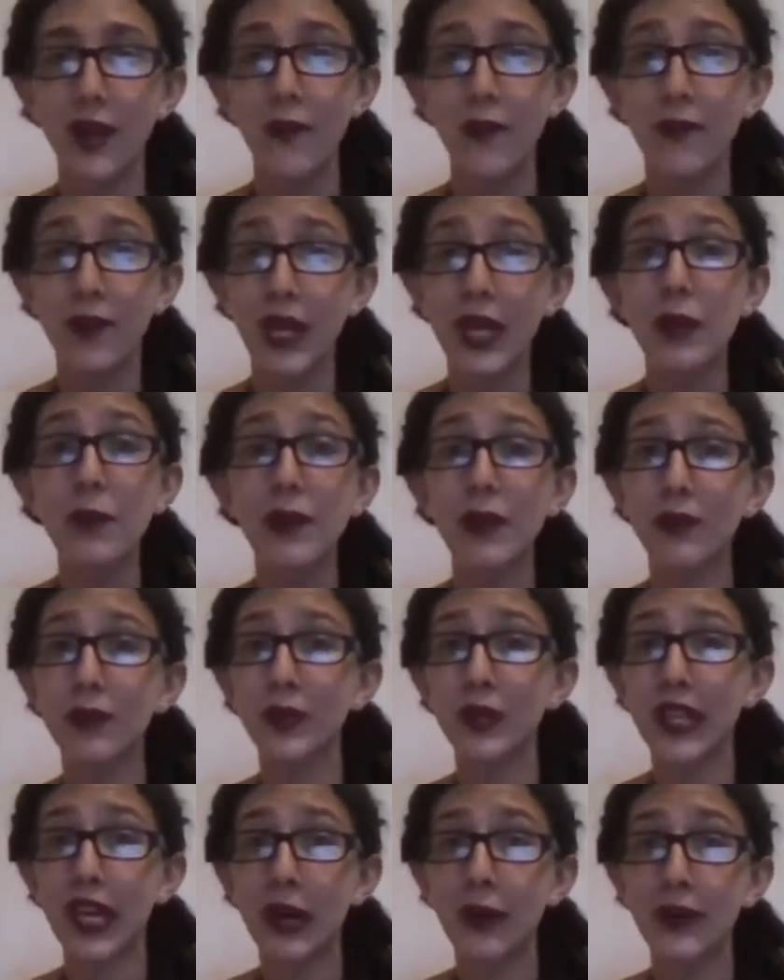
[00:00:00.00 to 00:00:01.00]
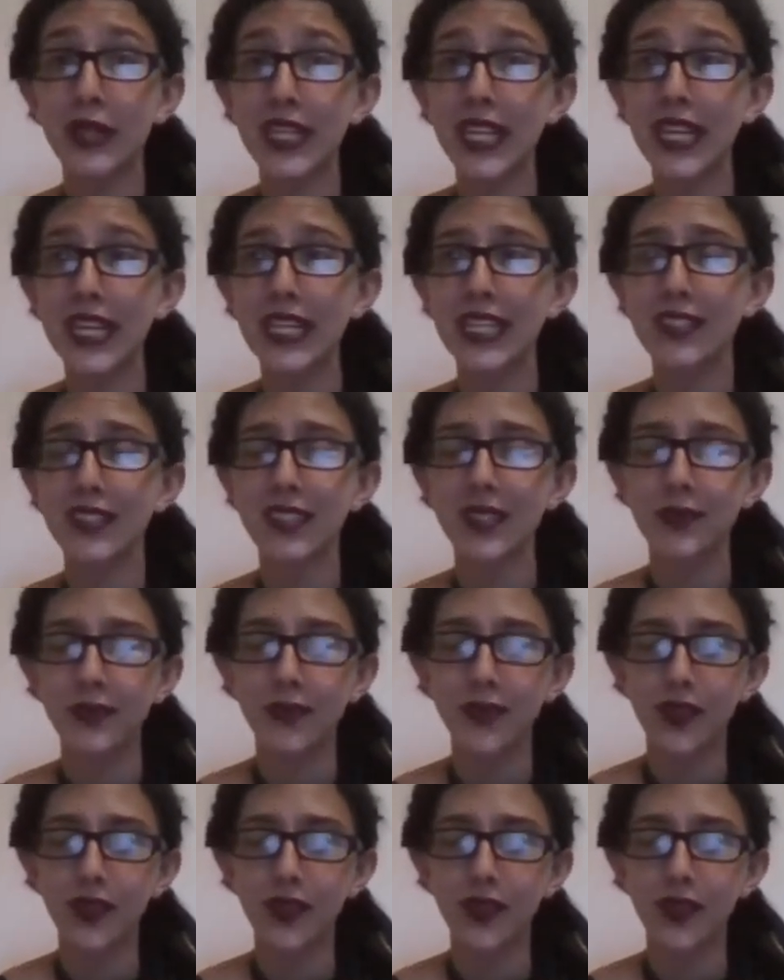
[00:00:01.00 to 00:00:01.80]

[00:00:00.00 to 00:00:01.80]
Many people nowadays